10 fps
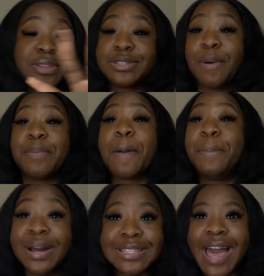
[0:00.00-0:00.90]
topic.
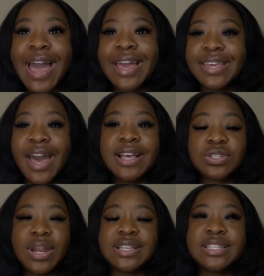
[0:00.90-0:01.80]
But yeah,
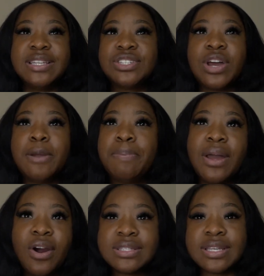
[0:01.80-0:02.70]
so like Sydney's trying to play
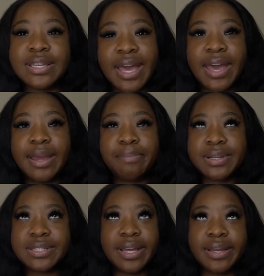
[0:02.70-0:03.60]
hard to get, but
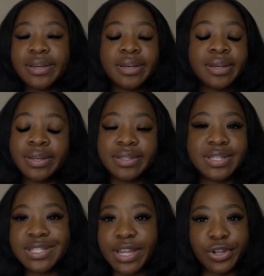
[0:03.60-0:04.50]
it's like,
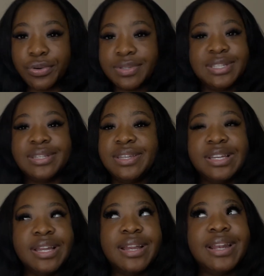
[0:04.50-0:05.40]
just let it go,
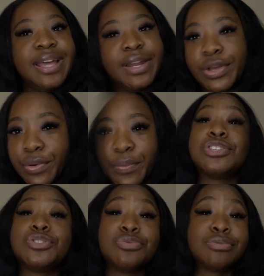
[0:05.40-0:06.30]
Sydney. Let it go. As
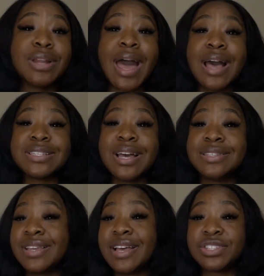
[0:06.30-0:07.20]
soon as
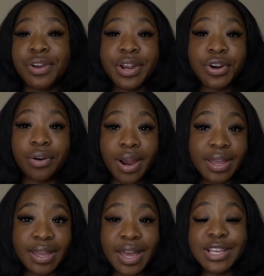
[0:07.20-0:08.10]
Isaiah started
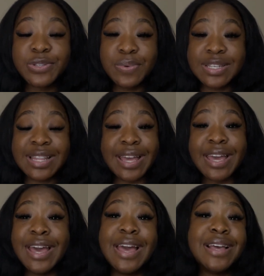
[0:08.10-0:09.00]
crying, as soon as like
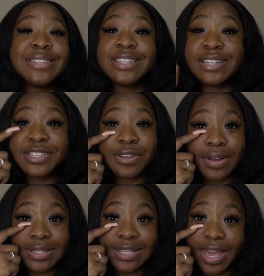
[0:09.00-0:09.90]
Sydney saw a
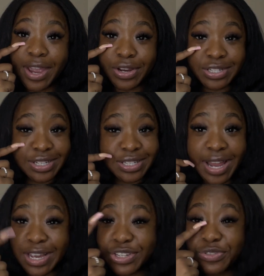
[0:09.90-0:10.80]
tear just
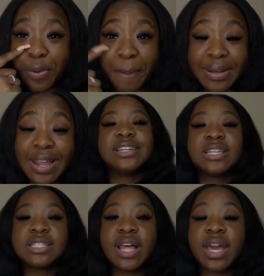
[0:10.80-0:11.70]
like dripping down,
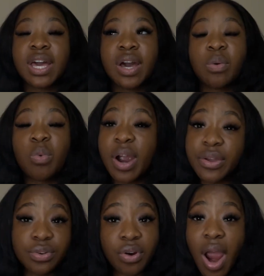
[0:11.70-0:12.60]
she's like, why are
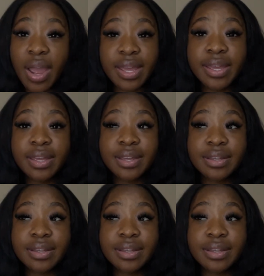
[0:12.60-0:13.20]
you crying?